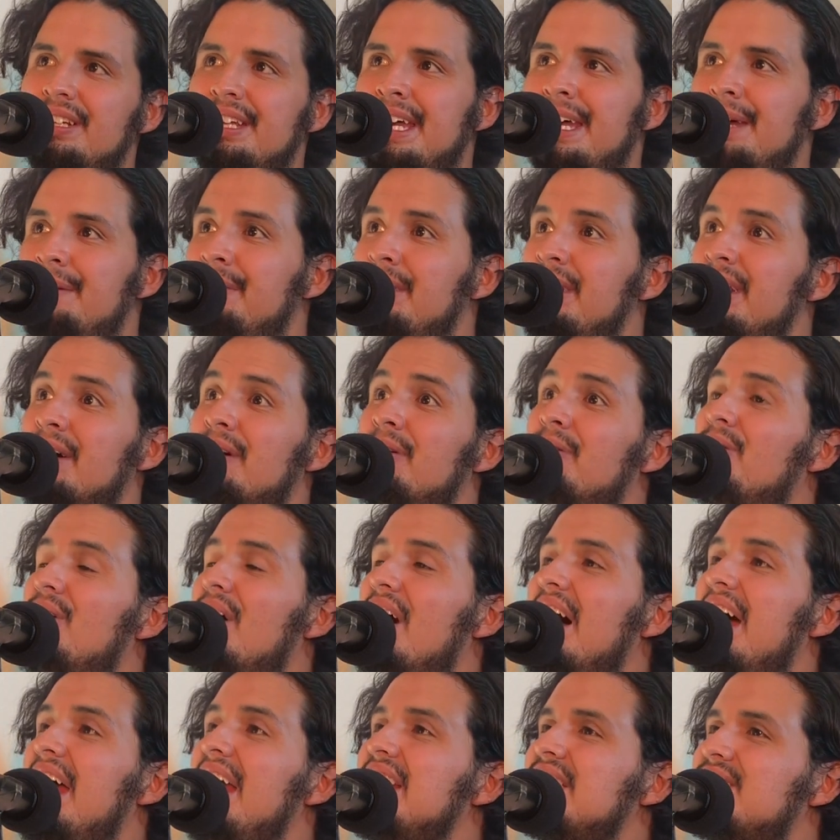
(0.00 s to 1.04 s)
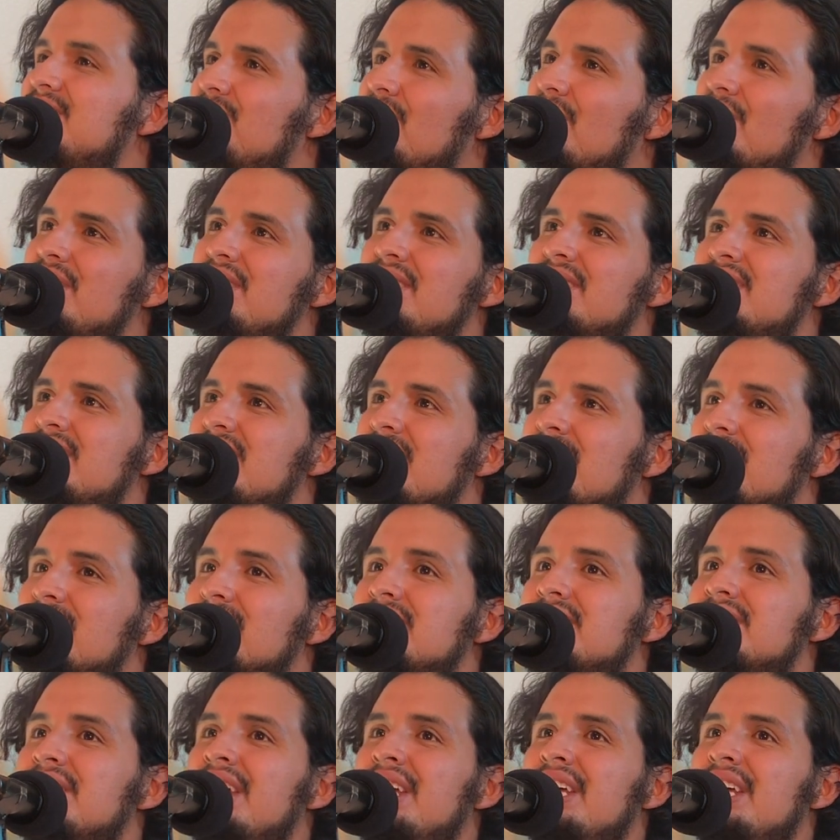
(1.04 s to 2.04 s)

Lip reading: I mean, why is Rolling Stones